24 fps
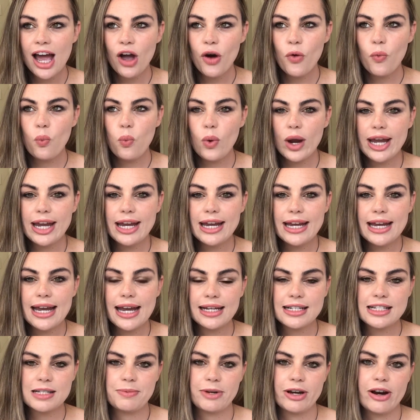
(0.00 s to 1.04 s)
we
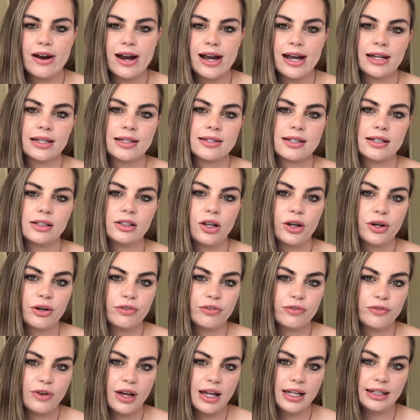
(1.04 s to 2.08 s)
experience a lot
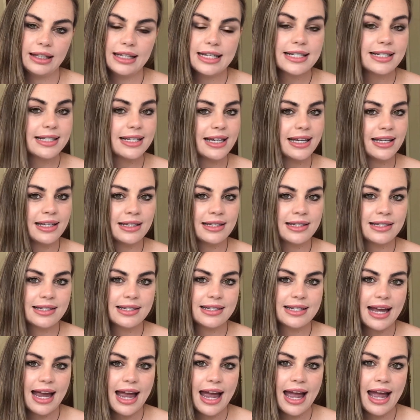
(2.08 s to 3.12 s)
of
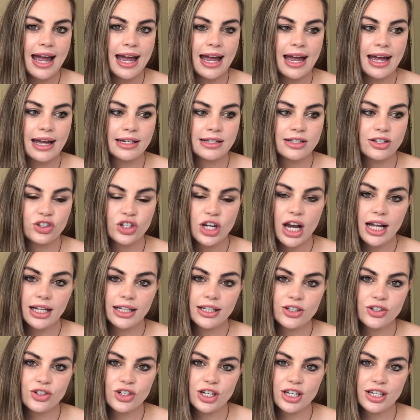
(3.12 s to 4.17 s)
lessons and
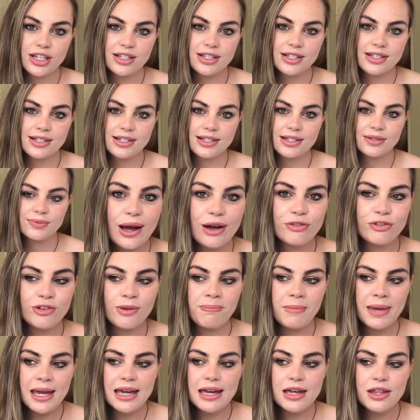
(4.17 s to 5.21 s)
challenges. For
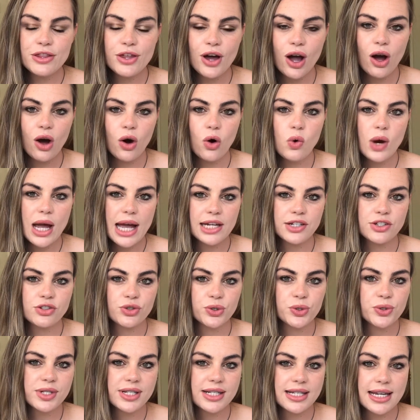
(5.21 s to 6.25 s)
me, the whole
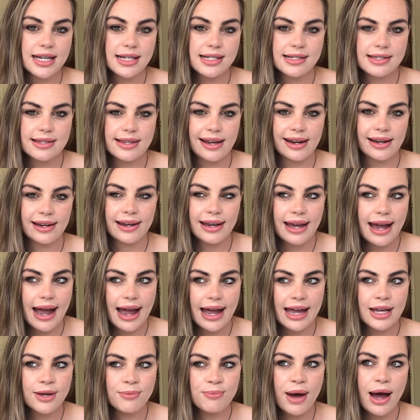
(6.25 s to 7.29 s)
astral sex thing
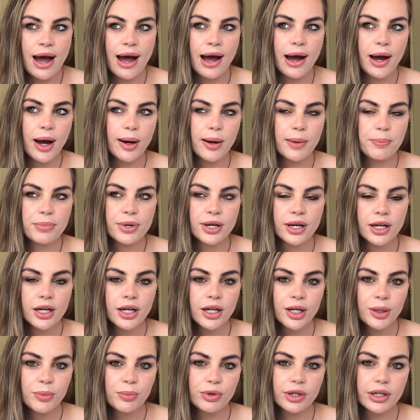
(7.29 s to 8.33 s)
came up
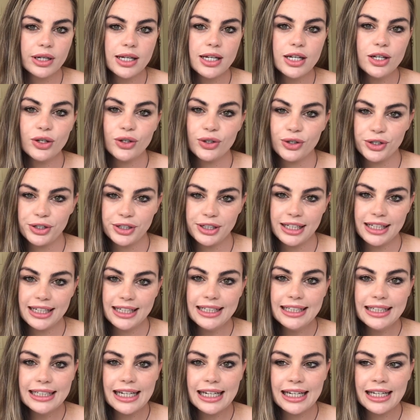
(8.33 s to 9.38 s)
pretty
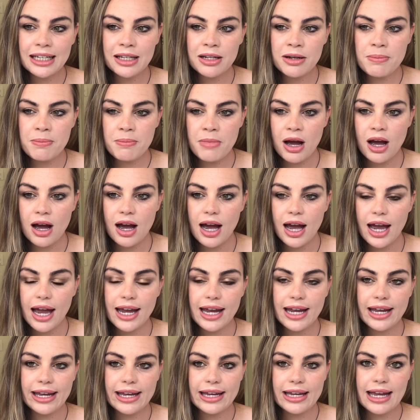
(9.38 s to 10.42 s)
early in
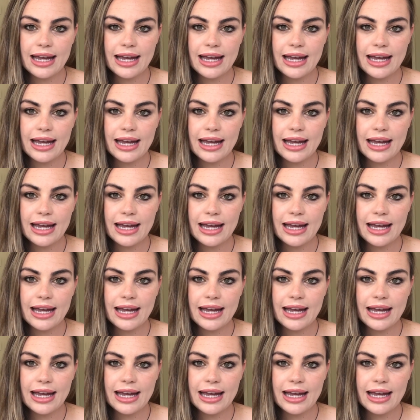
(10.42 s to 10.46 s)
my